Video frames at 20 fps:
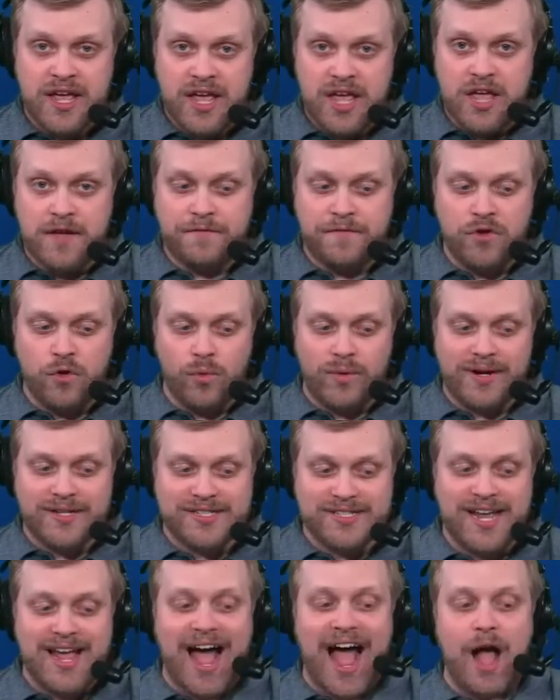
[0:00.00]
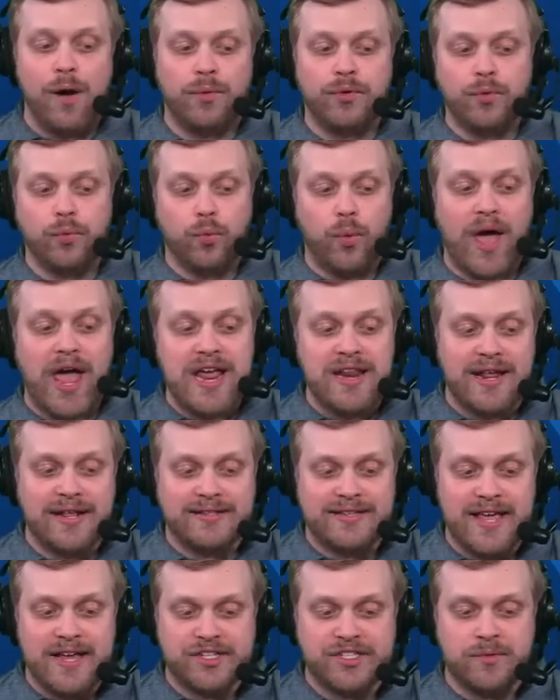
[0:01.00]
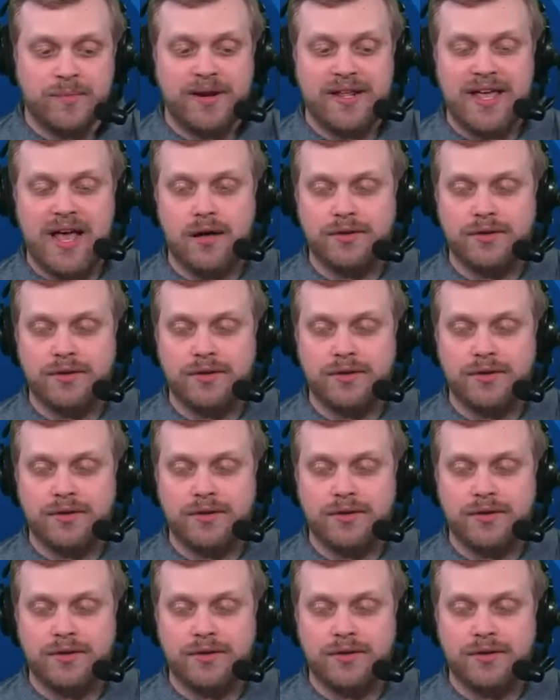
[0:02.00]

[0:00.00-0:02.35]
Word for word: If you want to say I would wait and take somebody